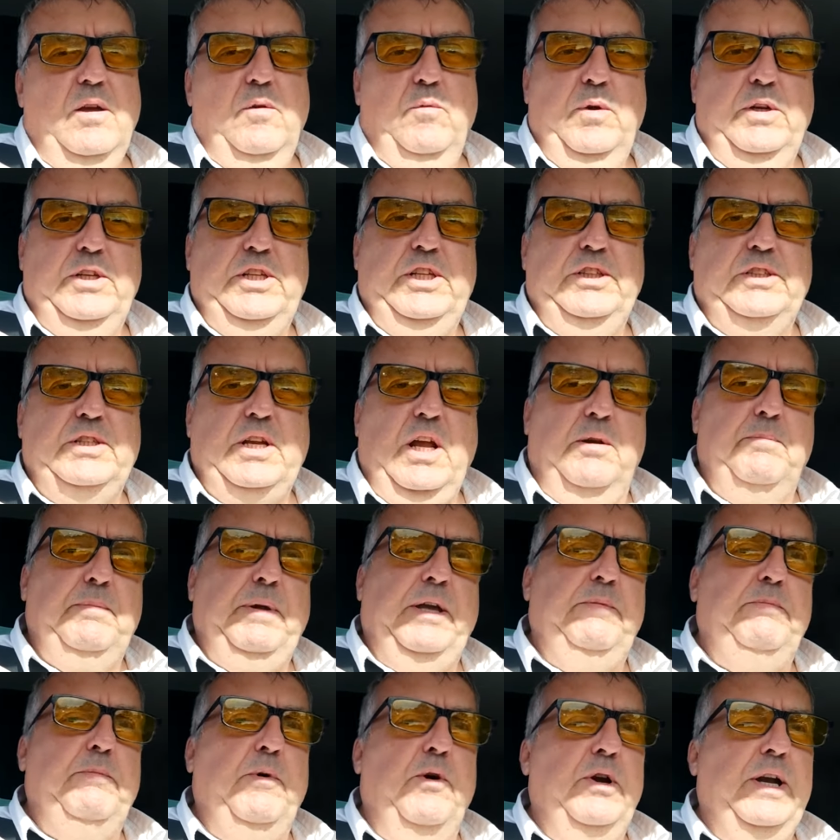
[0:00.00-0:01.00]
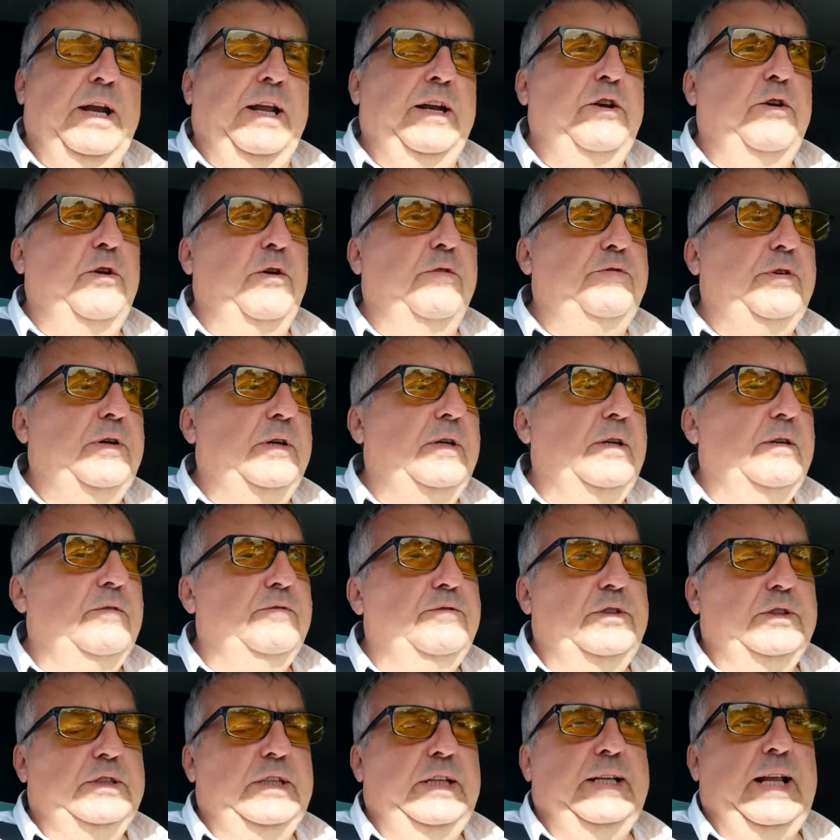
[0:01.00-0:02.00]
which is going to be more than enough
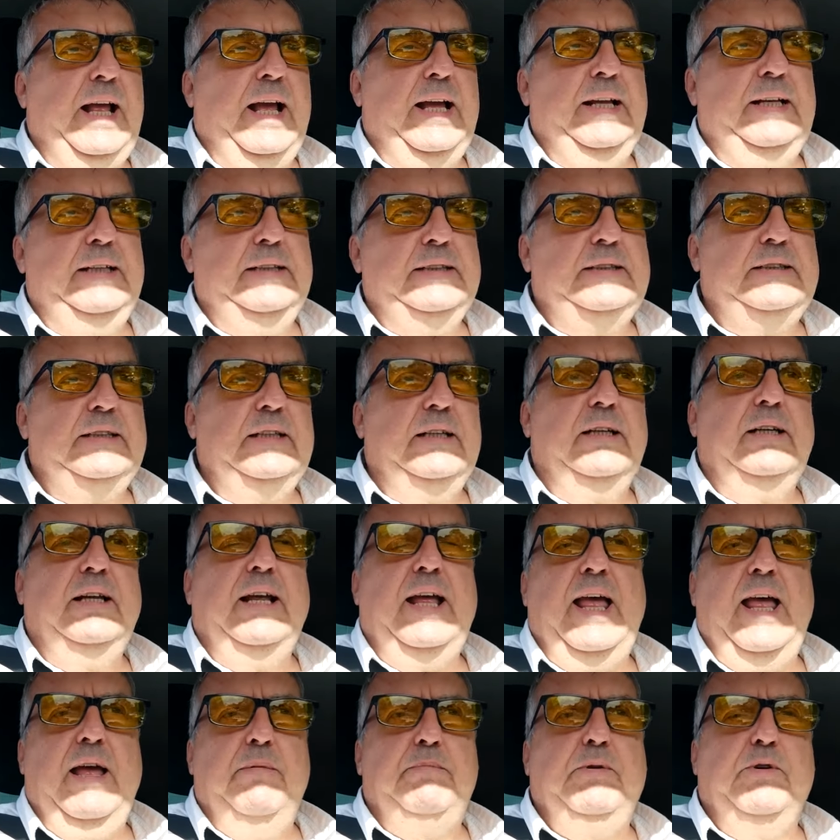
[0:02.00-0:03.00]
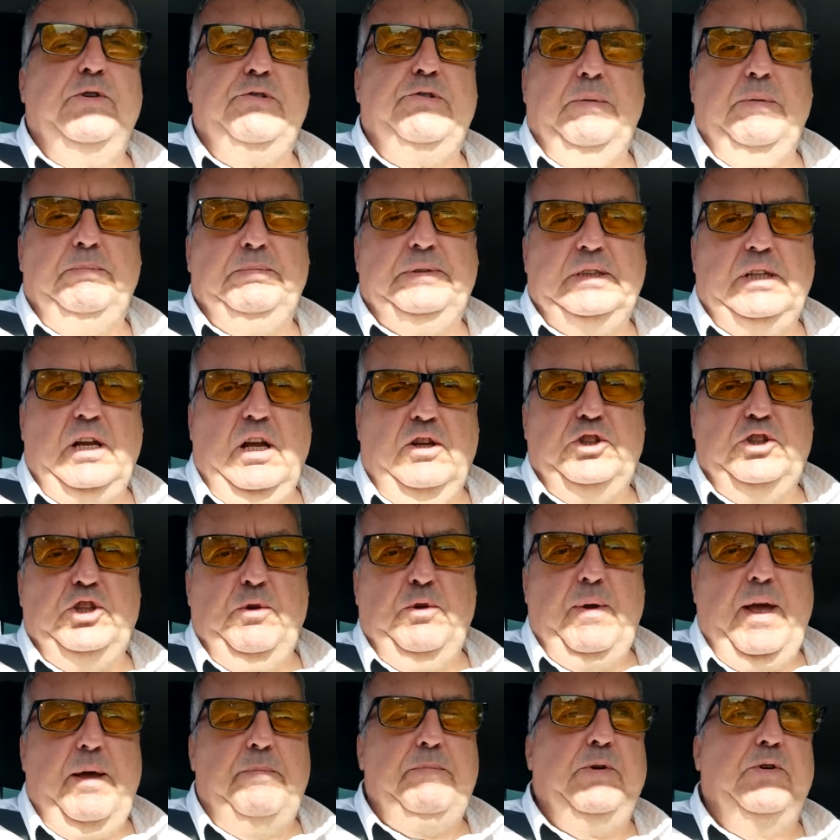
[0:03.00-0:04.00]
for today's airport trips. Got
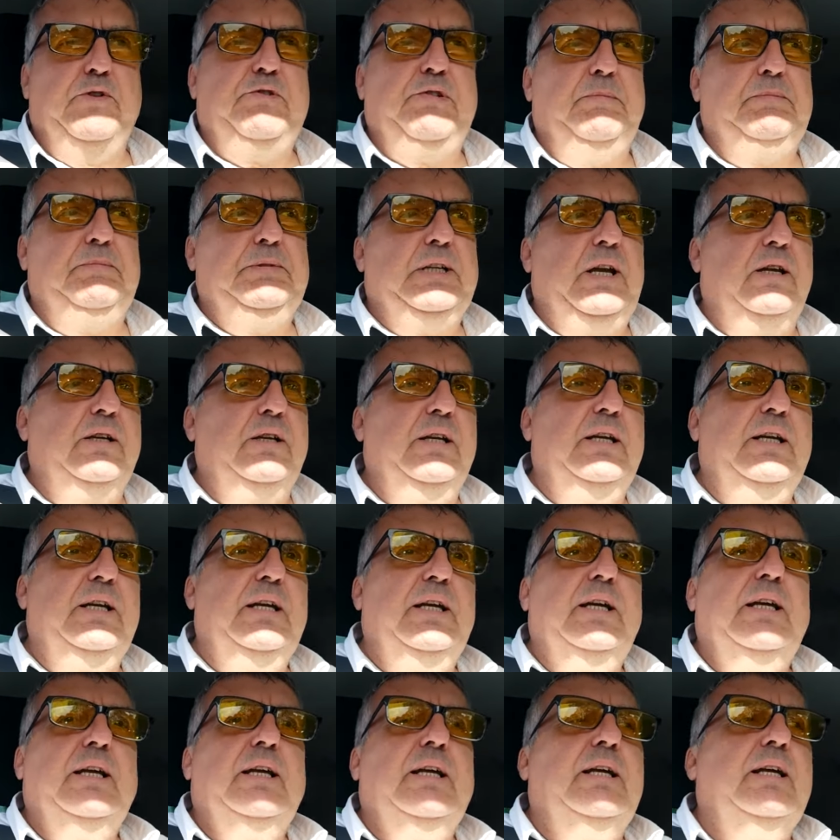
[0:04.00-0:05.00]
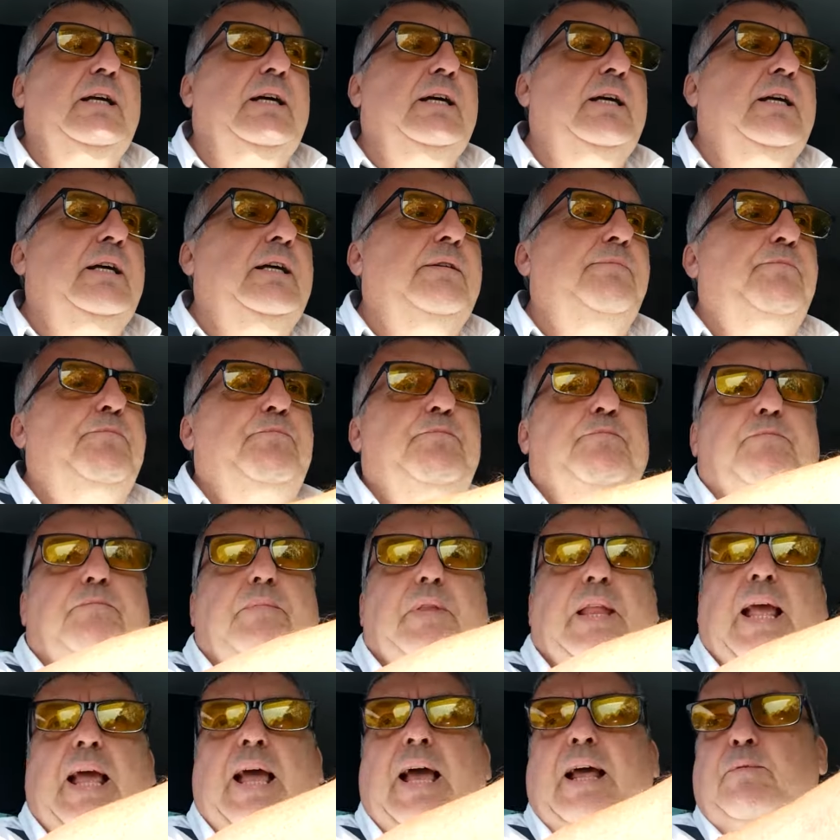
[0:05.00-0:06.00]
2 airport trips on,
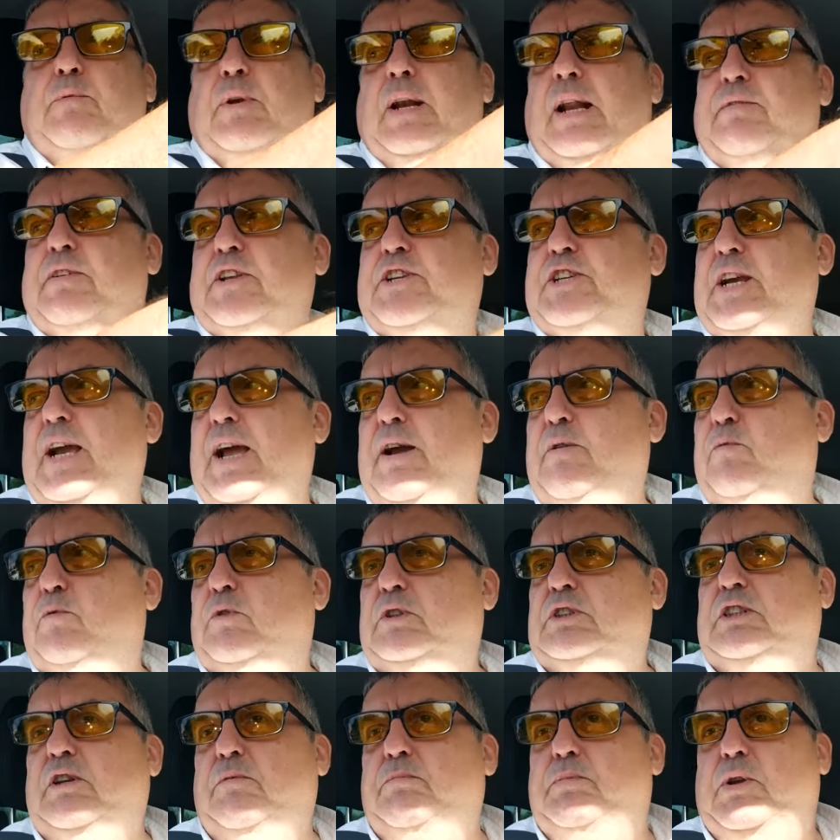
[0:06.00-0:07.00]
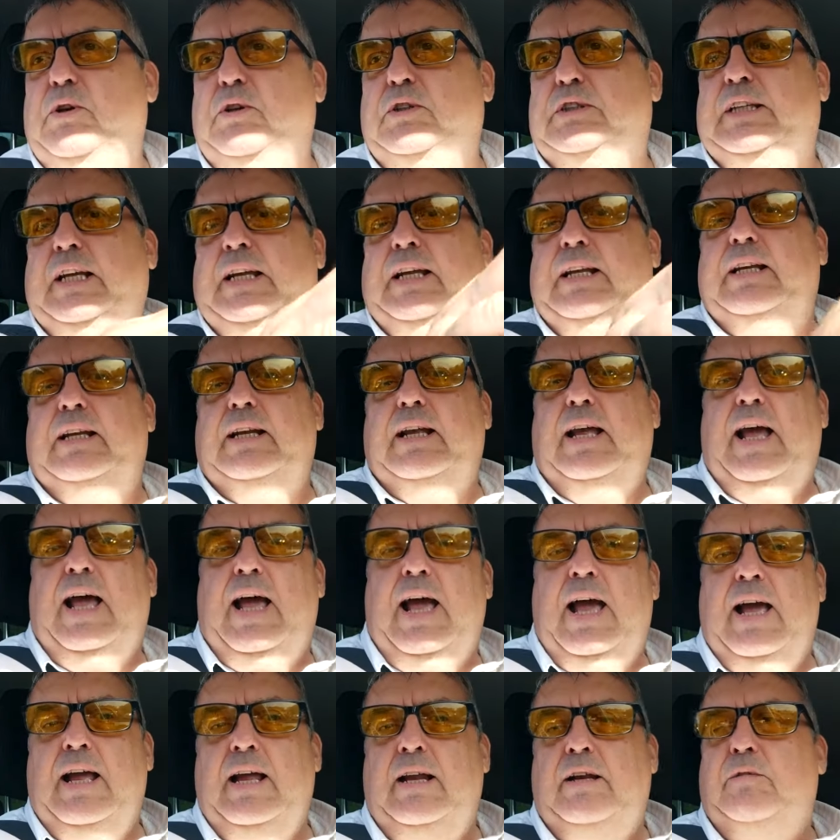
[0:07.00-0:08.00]
and we'll have a chat once I'm plugged in
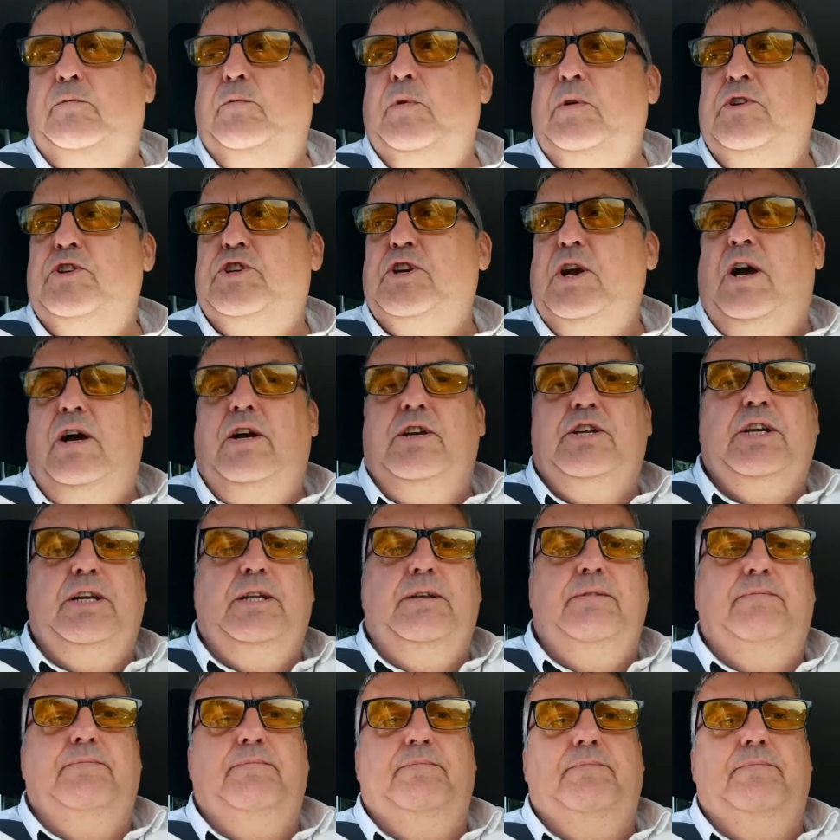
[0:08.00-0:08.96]
and we're charging.